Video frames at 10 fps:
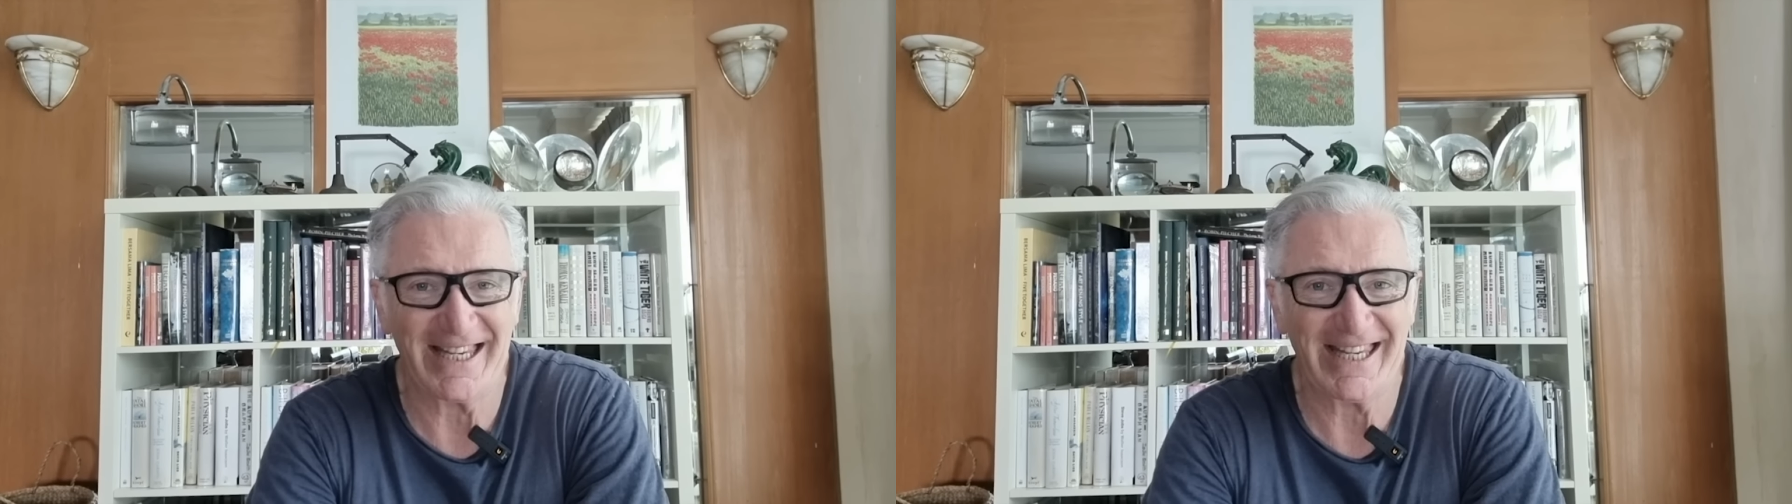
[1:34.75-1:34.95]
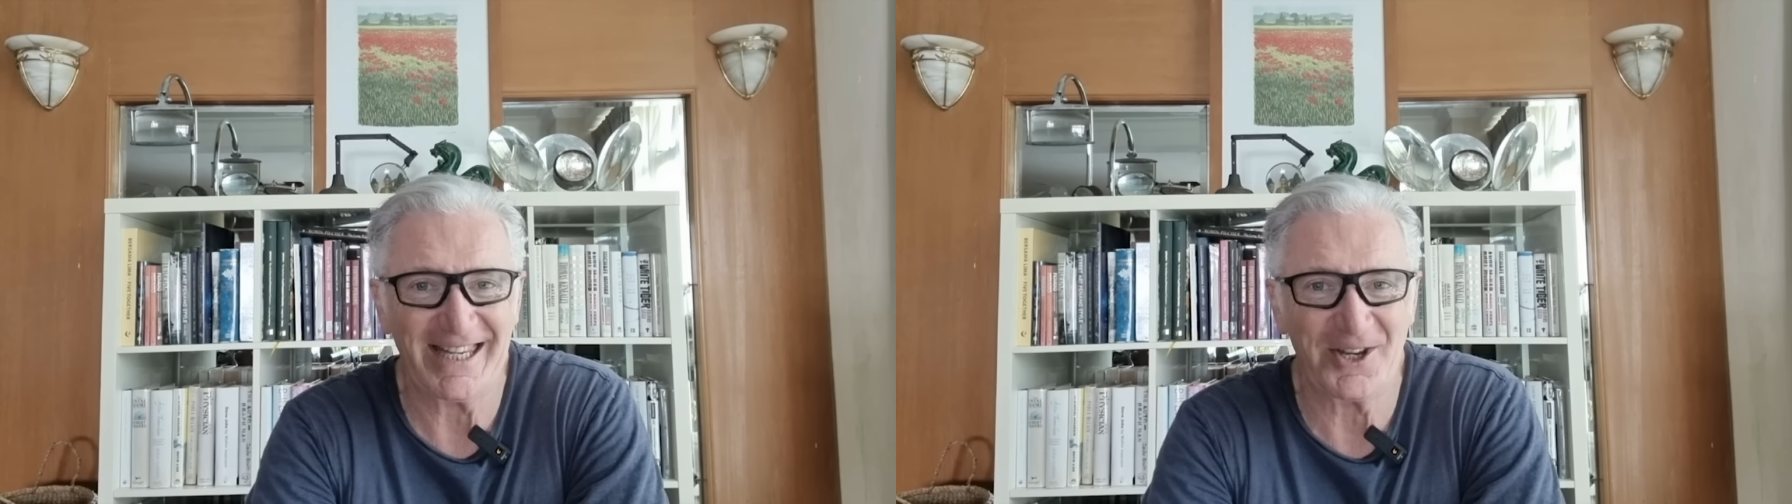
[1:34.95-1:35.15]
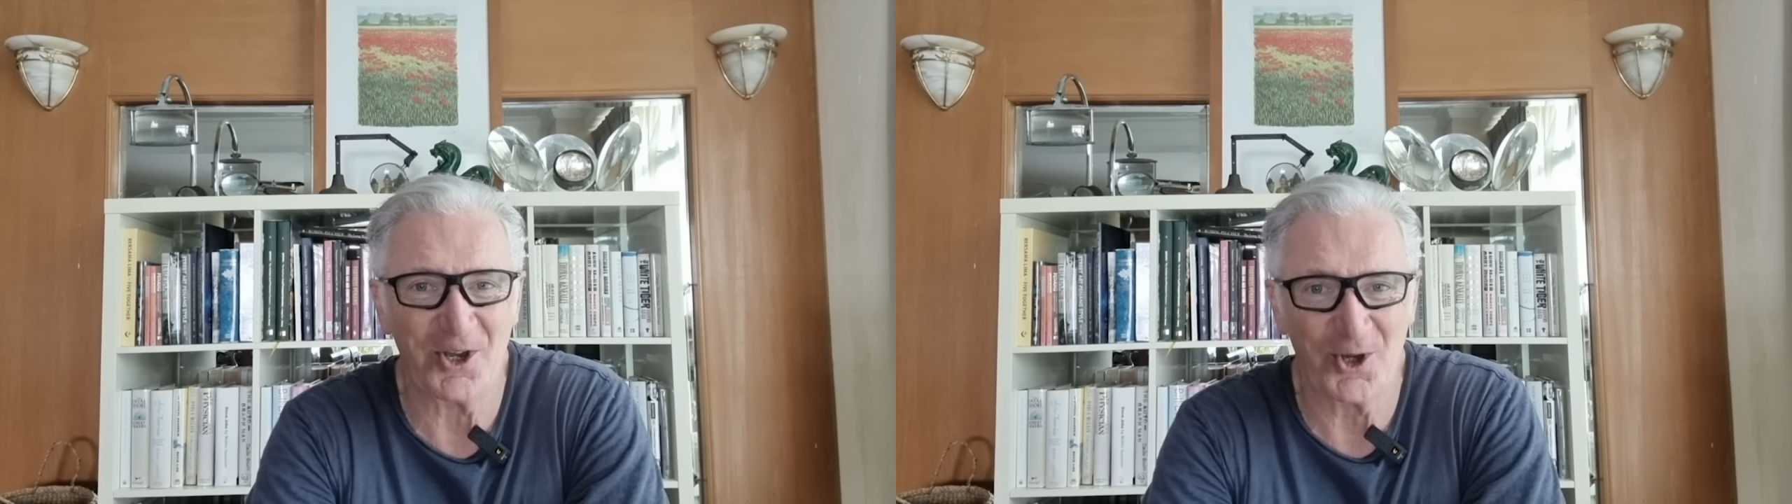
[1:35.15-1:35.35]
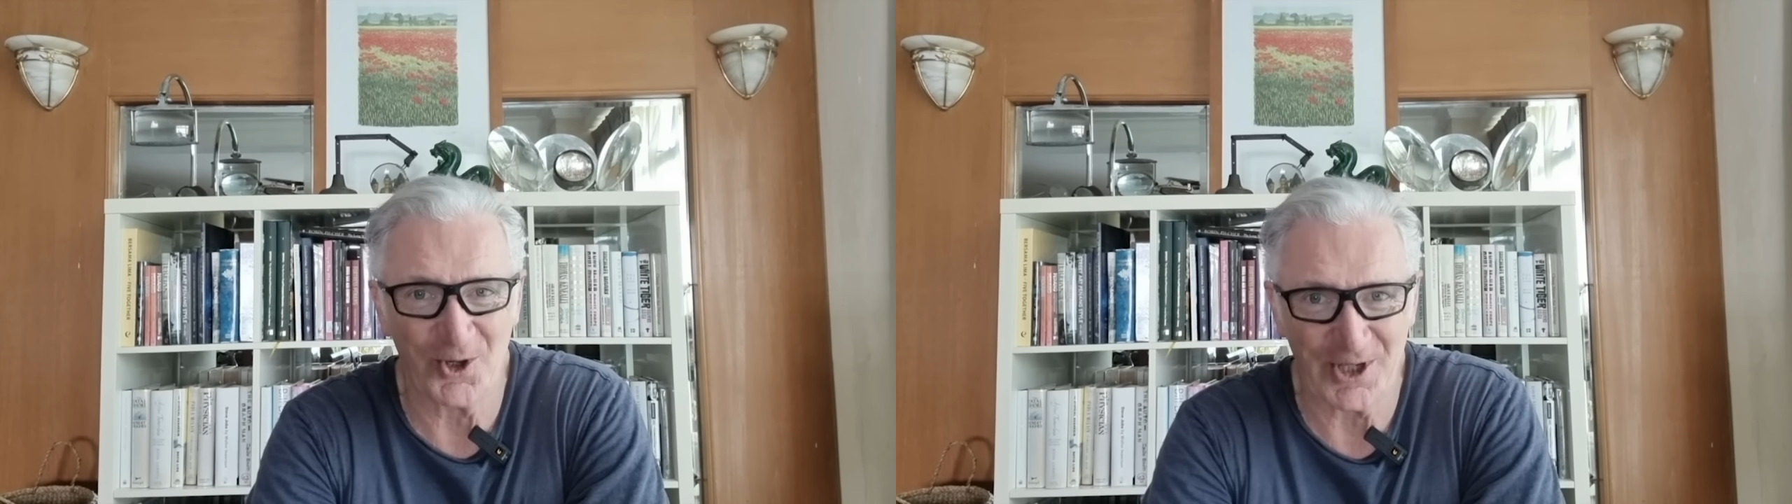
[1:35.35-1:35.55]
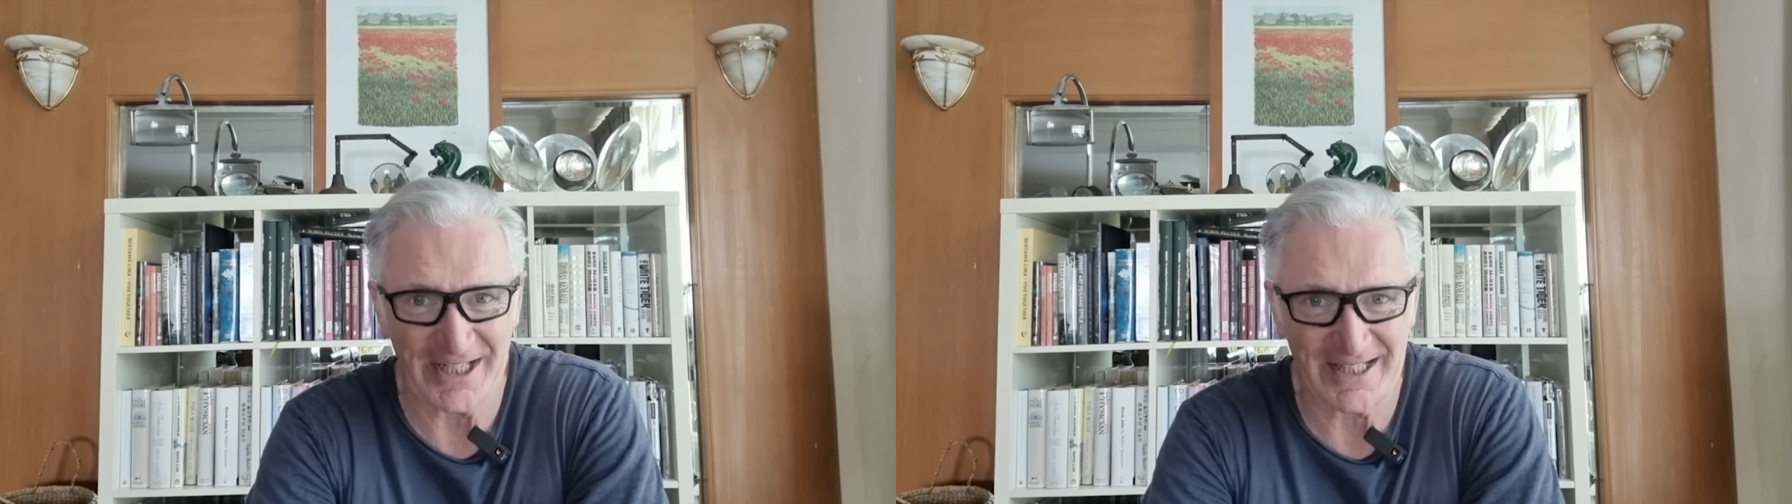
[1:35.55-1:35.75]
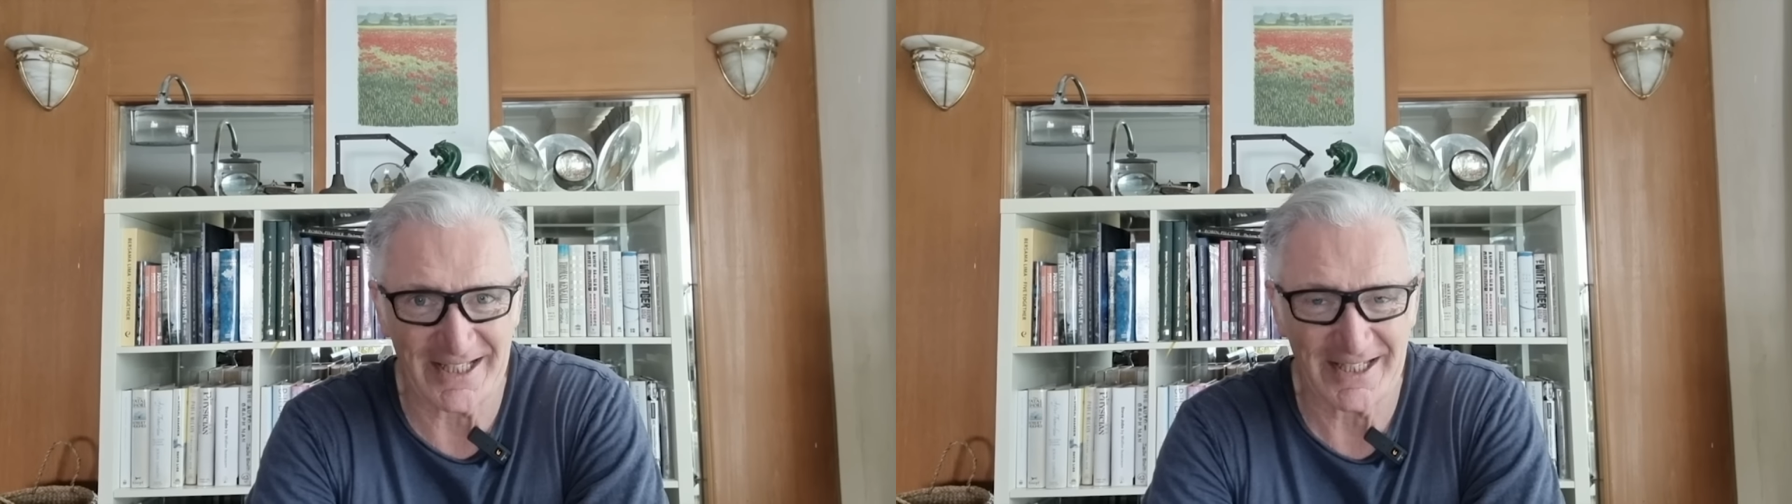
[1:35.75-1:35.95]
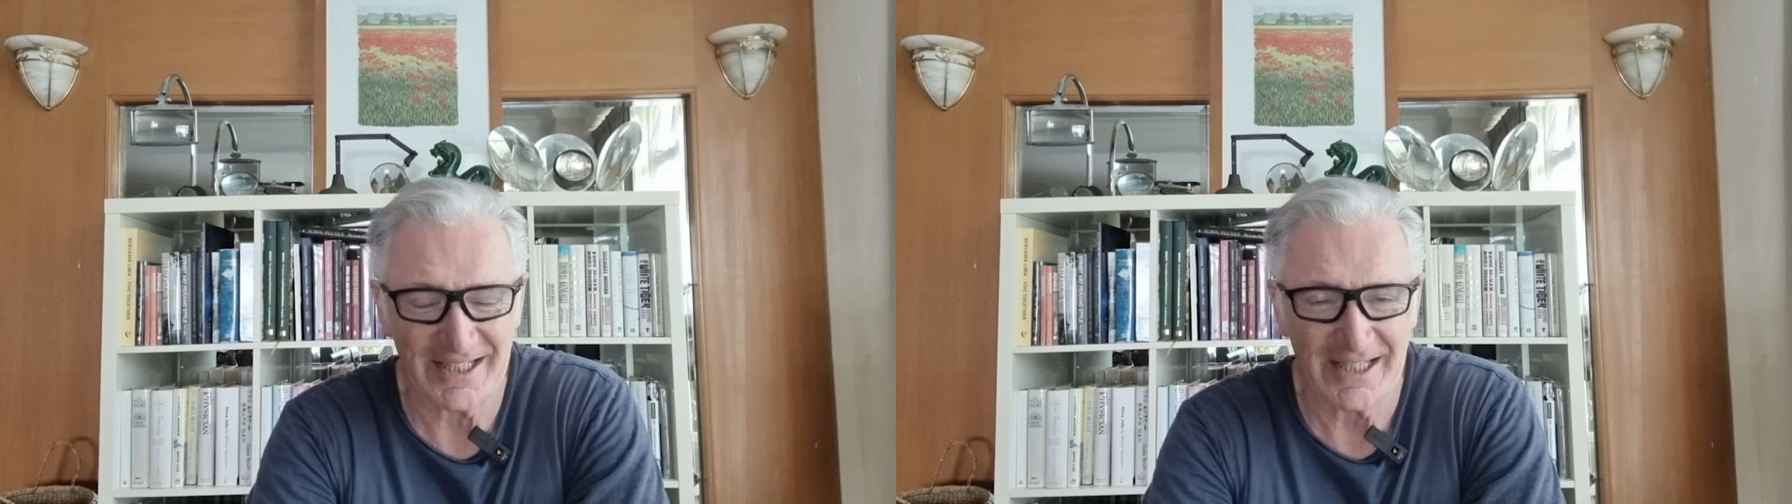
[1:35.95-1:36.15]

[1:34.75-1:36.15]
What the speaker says: in earnest.